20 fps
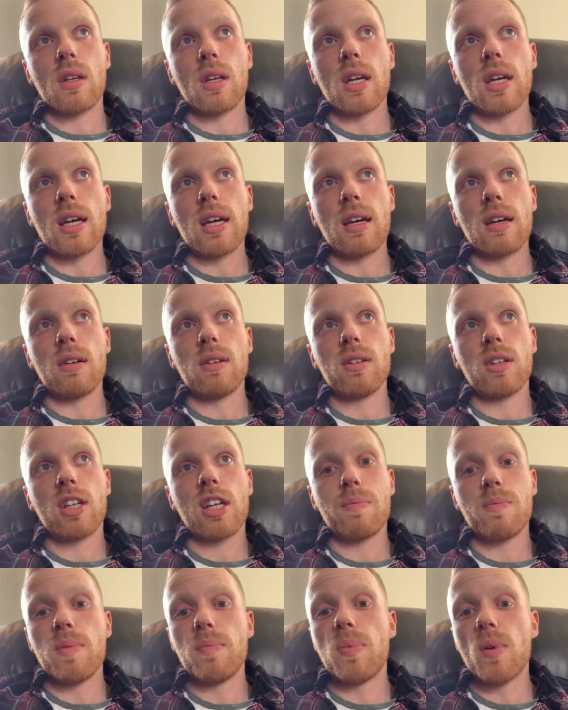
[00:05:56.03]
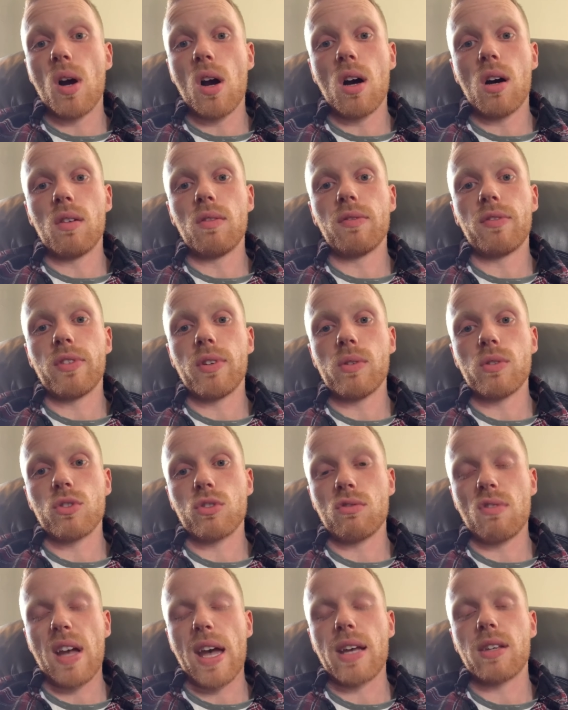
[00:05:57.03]
Can be brought on through
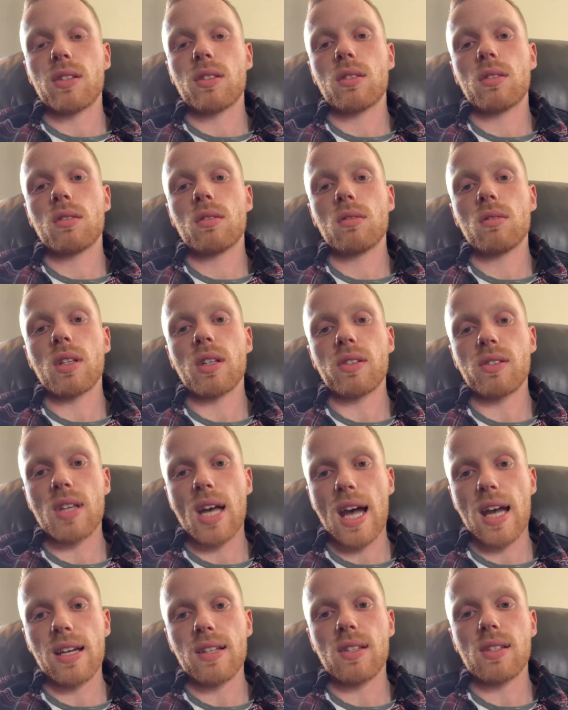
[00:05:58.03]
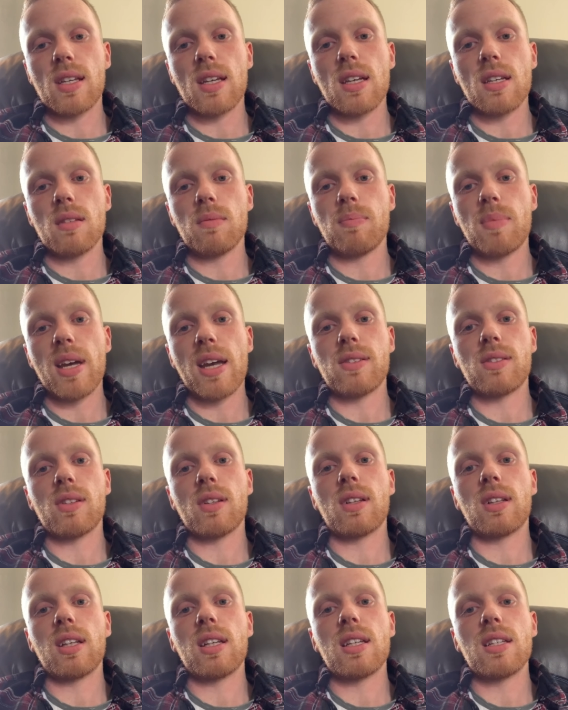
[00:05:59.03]
stress, anxiety.
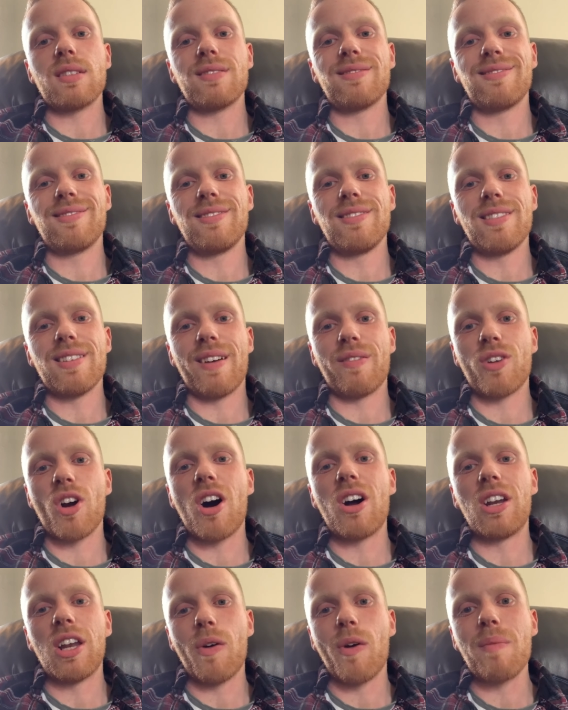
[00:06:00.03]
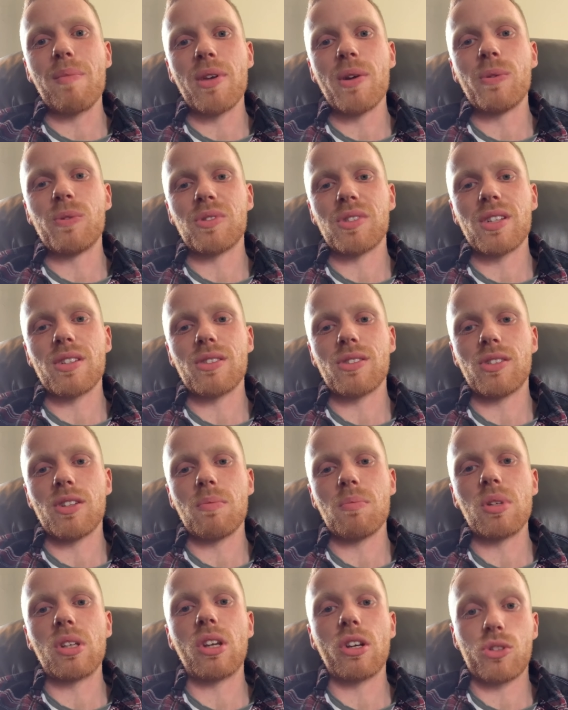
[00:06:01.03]
Basically, I've got a low immune system
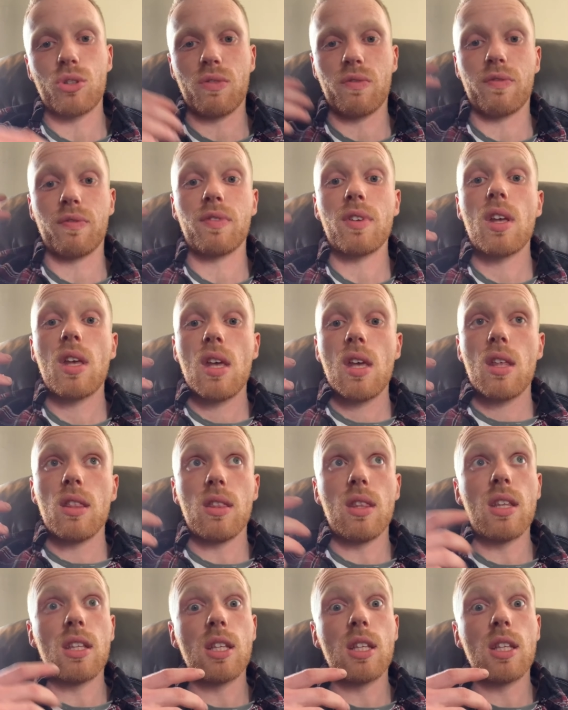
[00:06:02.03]
because of the